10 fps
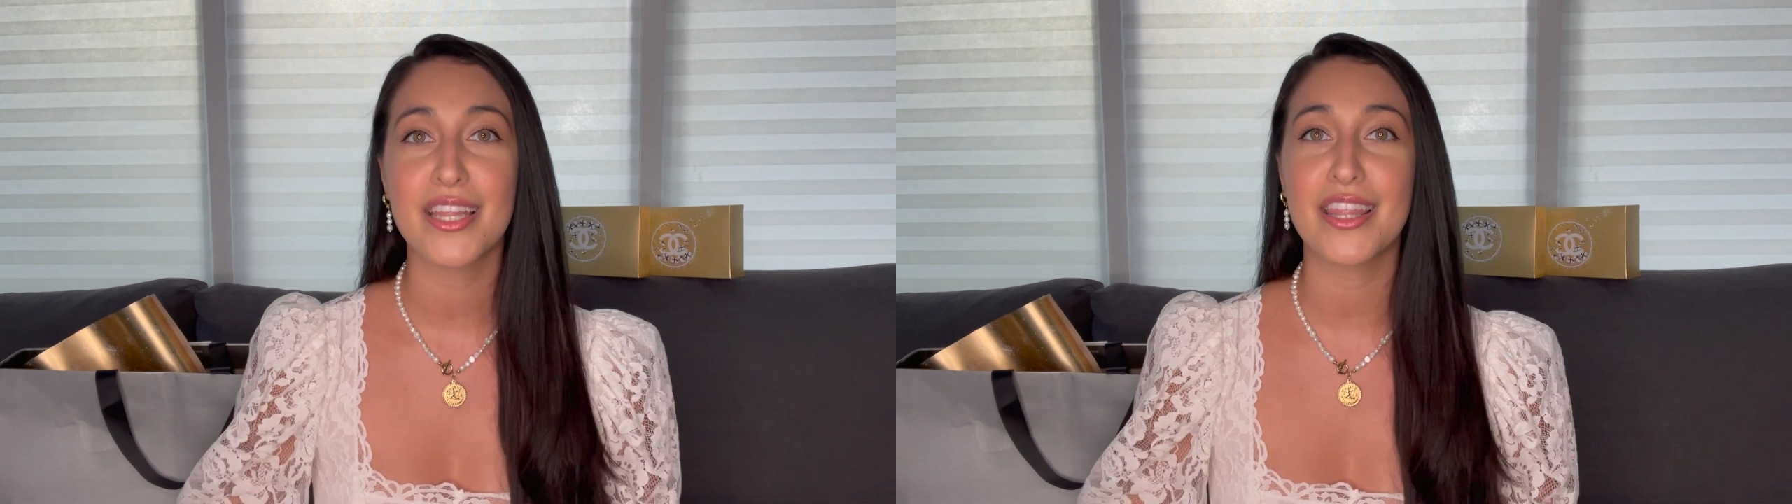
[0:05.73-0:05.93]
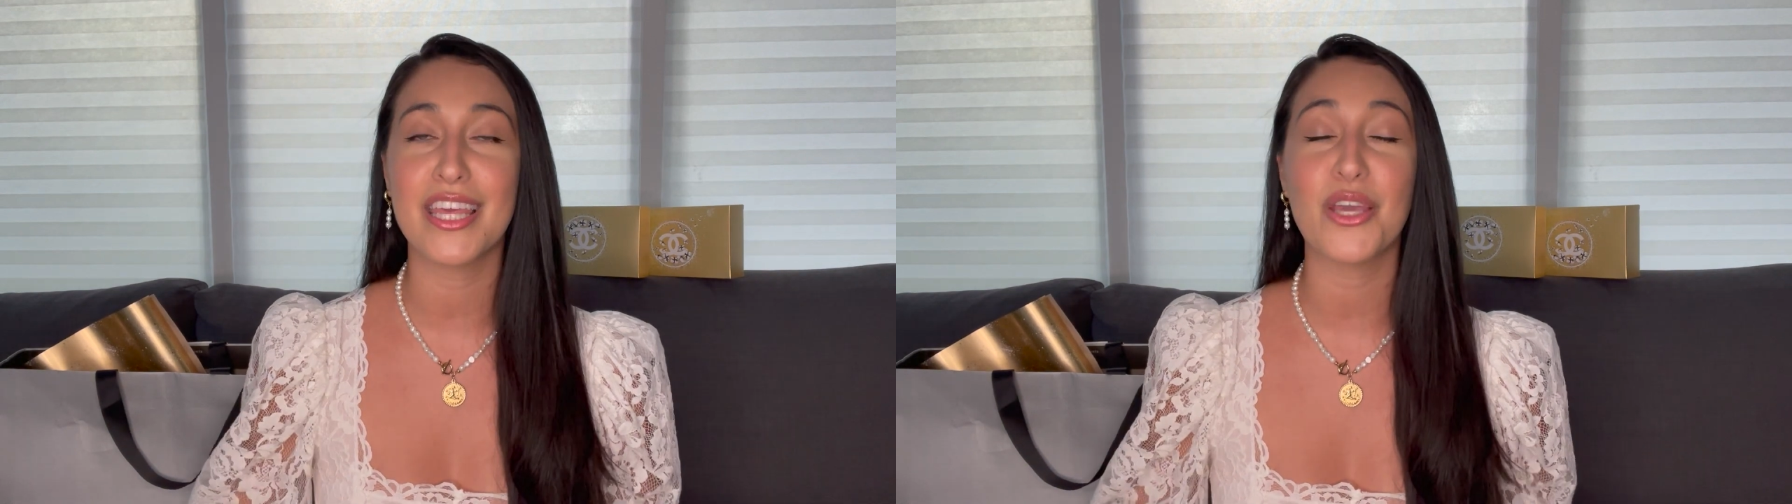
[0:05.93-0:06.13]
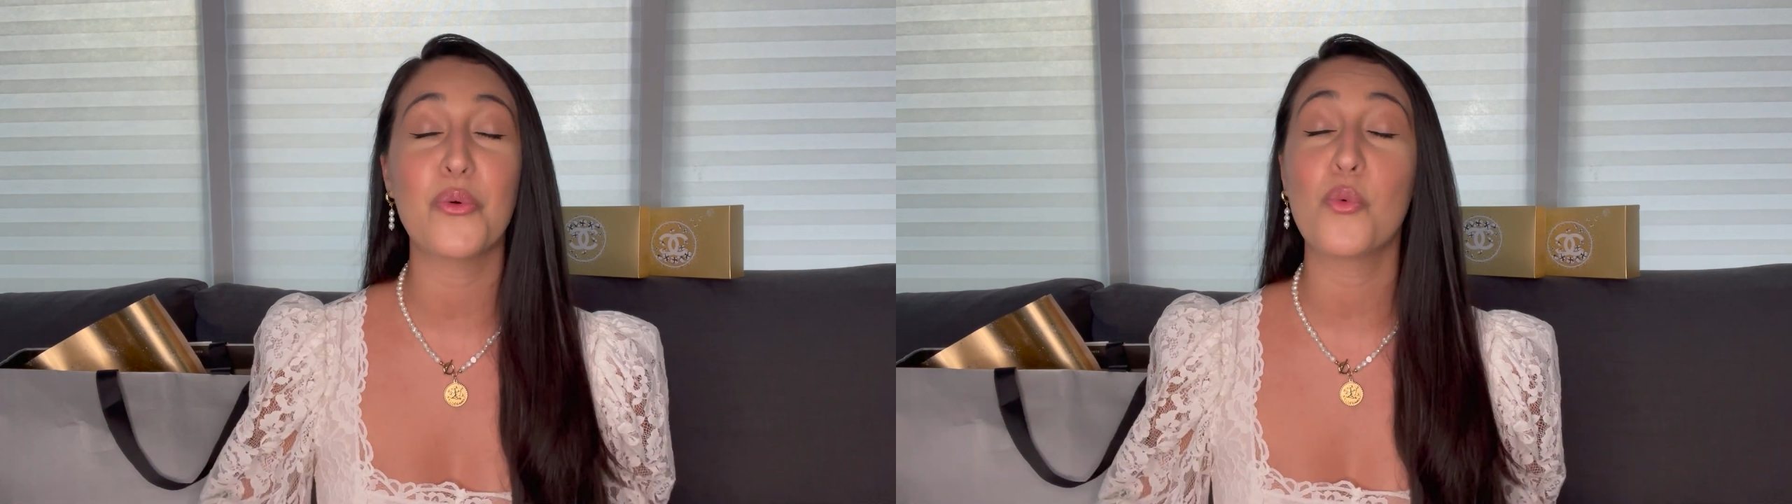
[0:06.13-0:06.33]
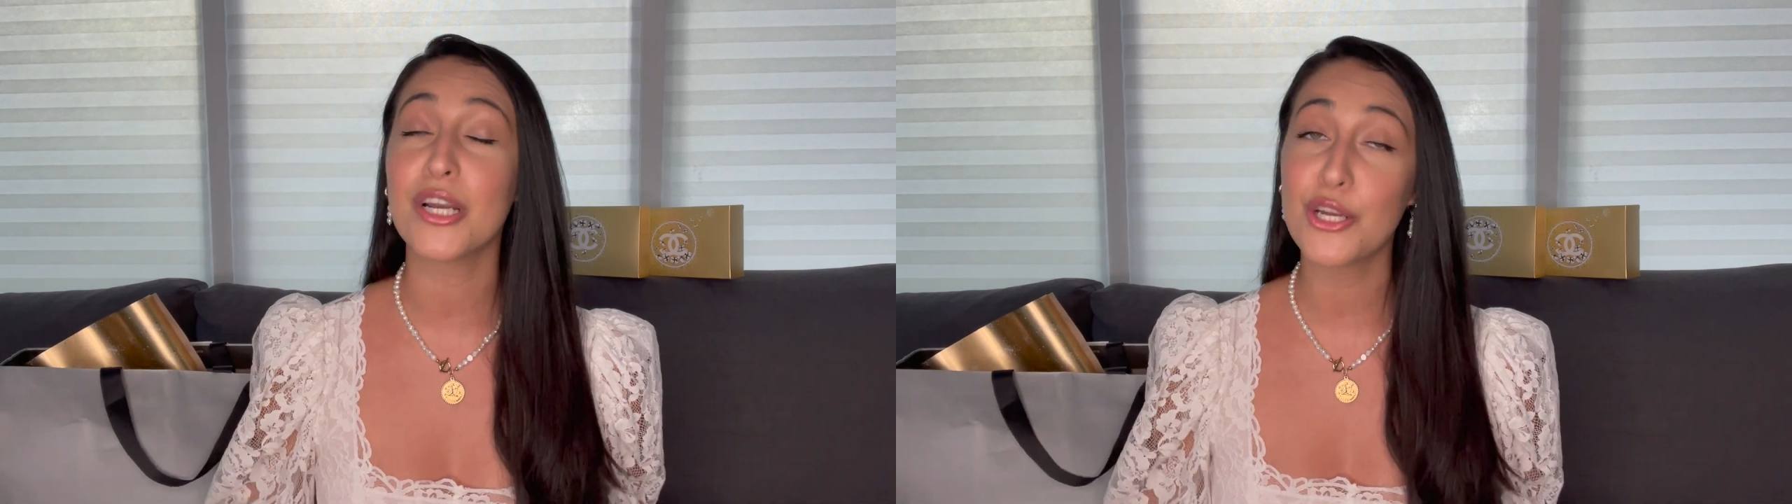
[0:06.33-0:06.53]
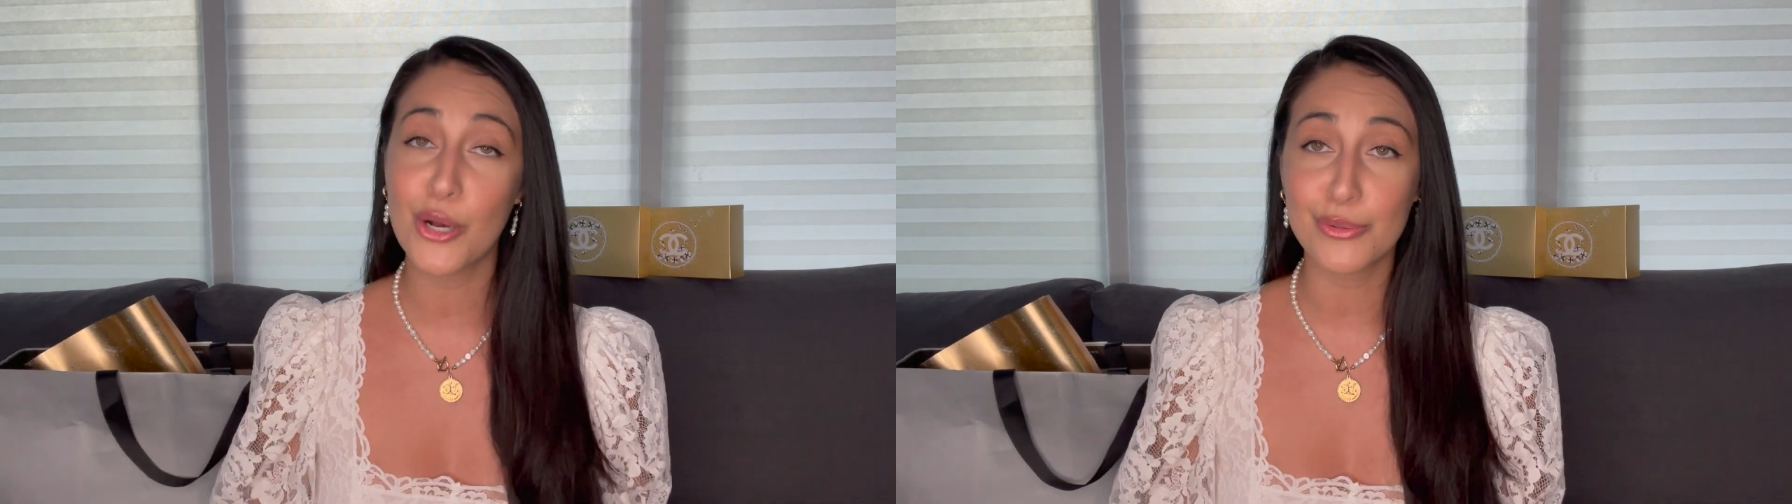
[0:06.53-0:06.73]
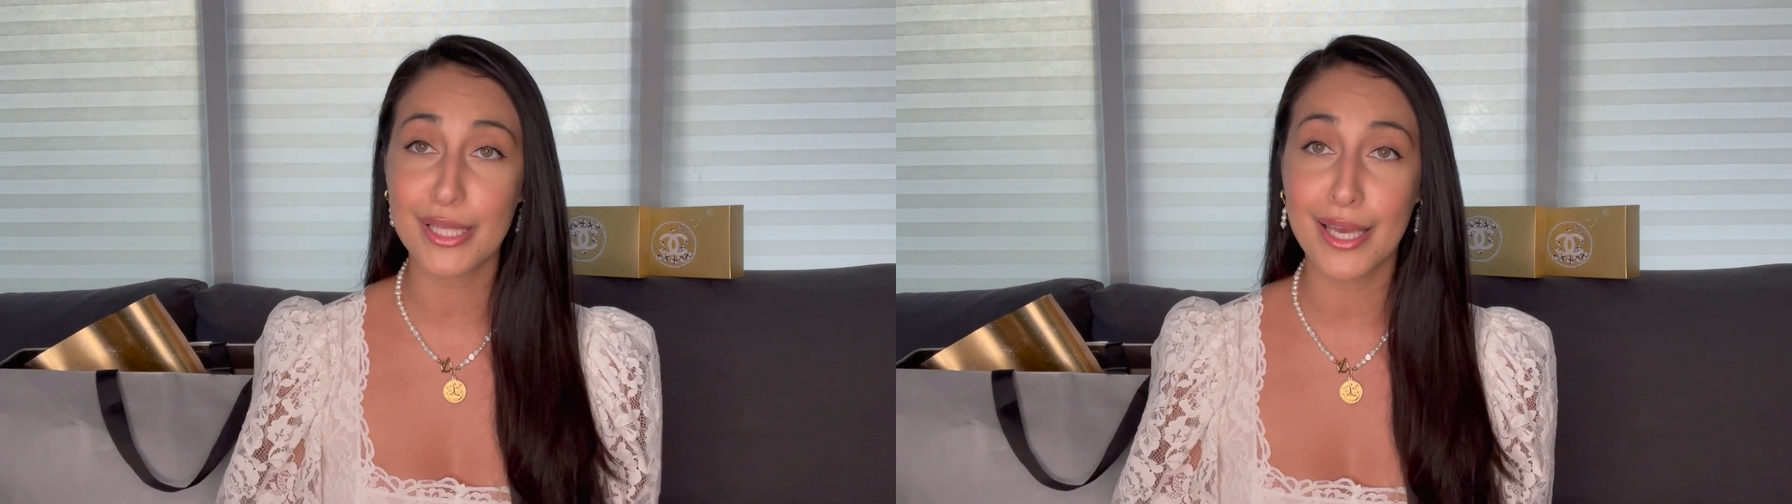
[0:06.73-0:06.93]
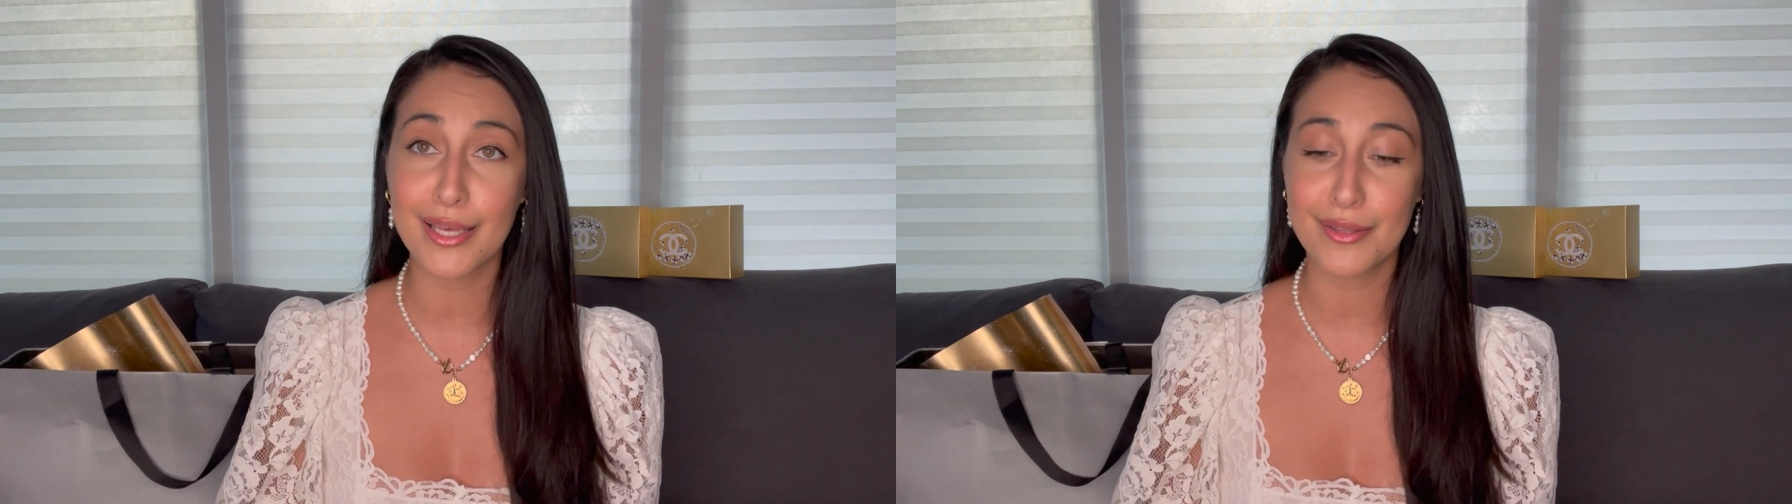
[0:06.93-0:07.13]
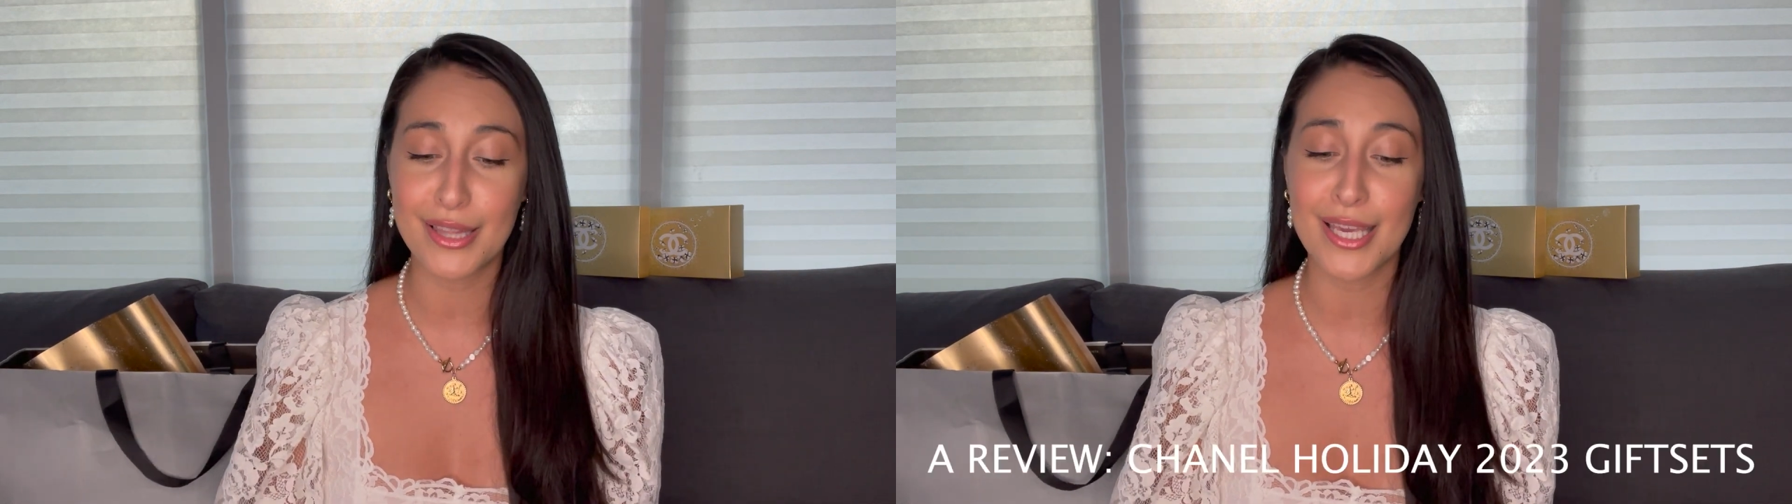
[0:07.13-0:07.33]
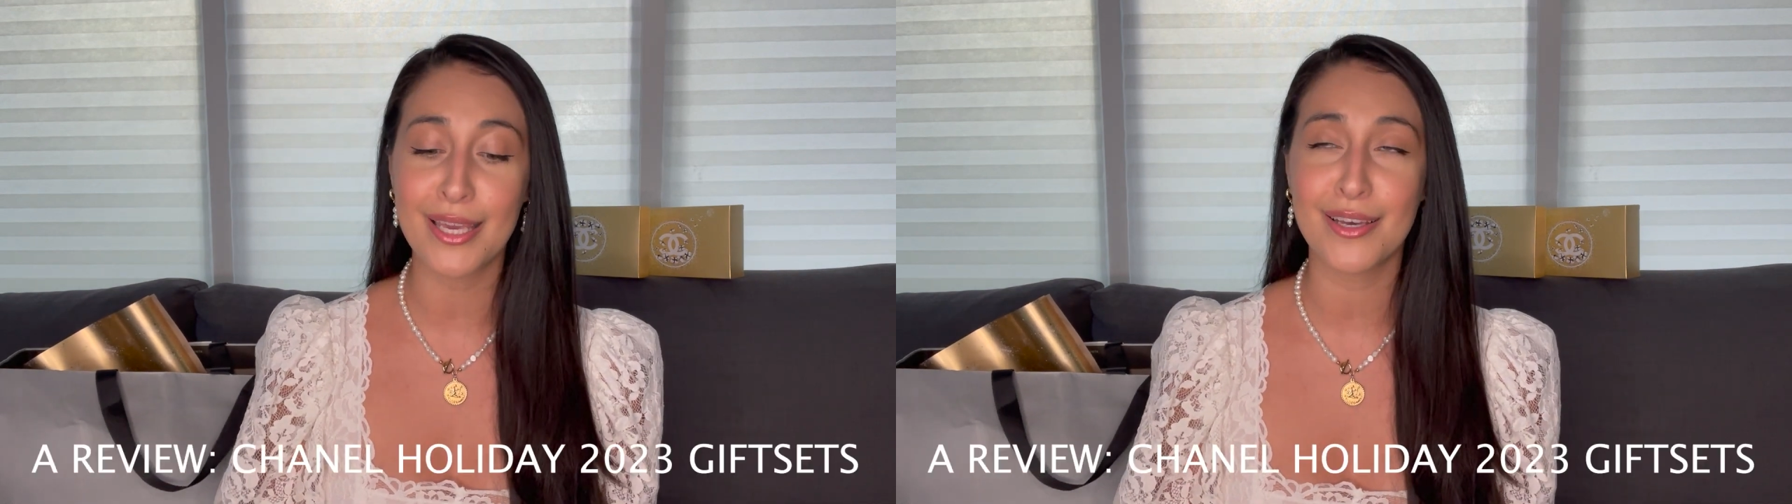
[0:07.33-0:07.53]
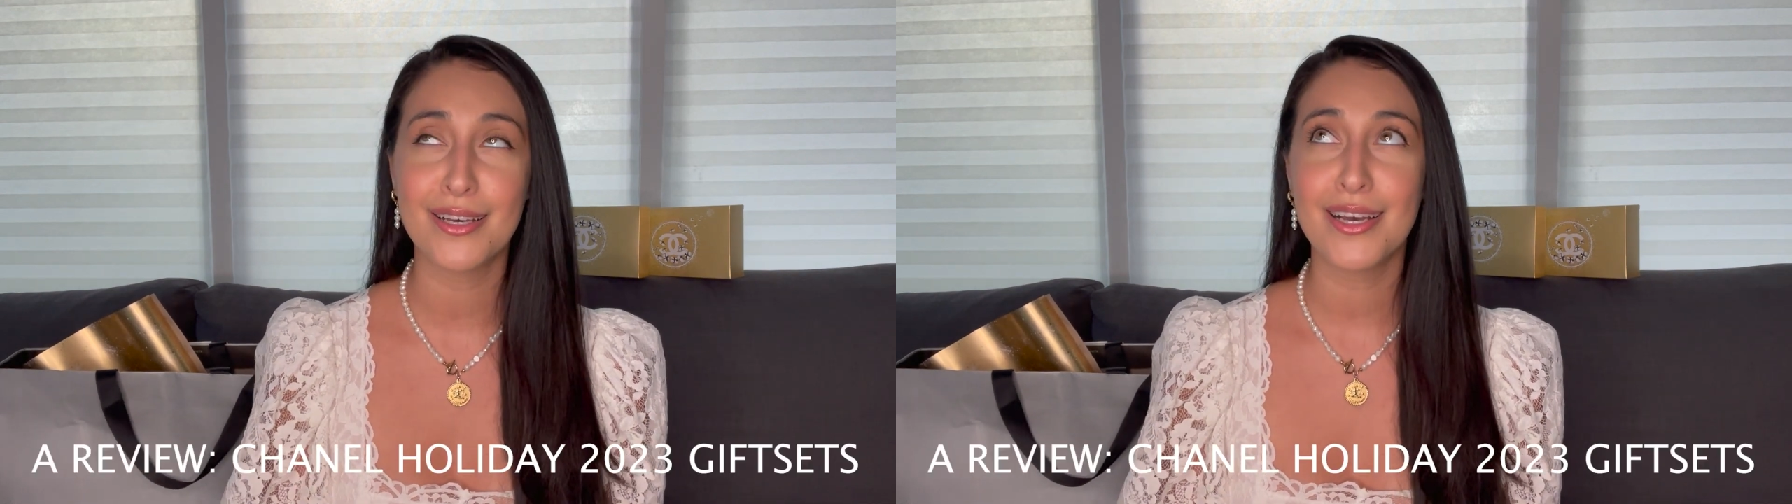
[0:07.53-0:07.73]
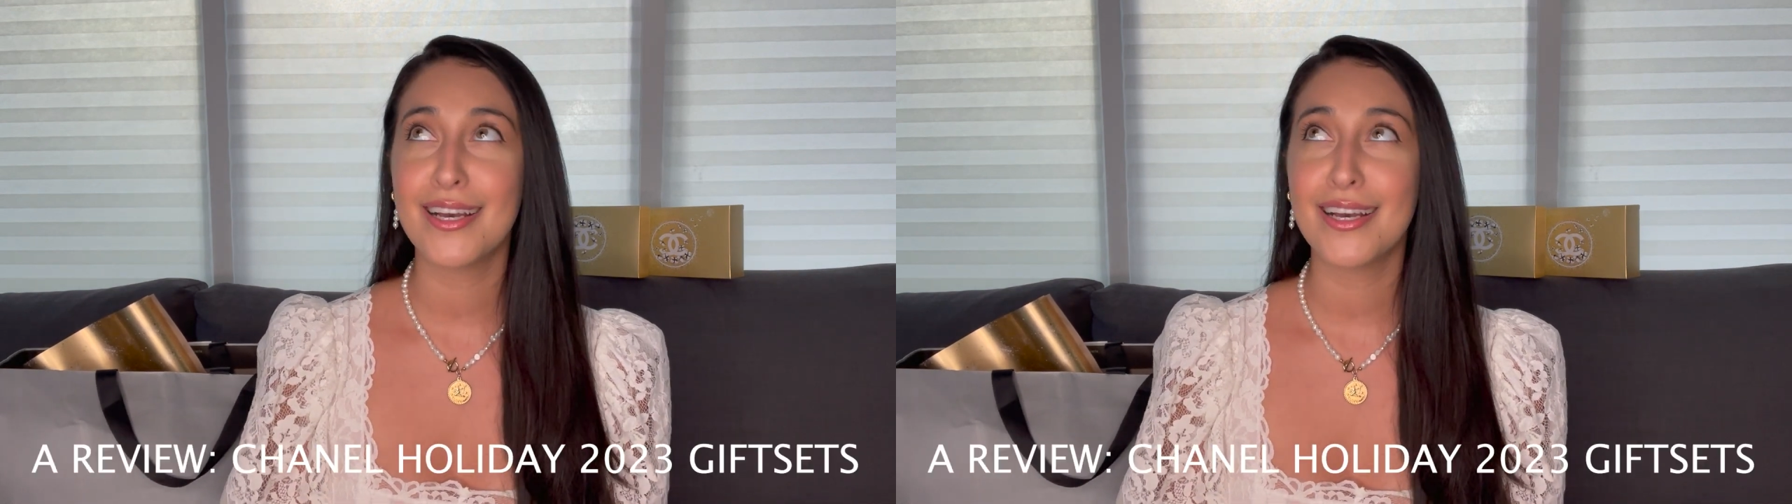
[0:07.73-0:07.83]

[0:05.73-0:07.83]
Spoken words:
the one and only, the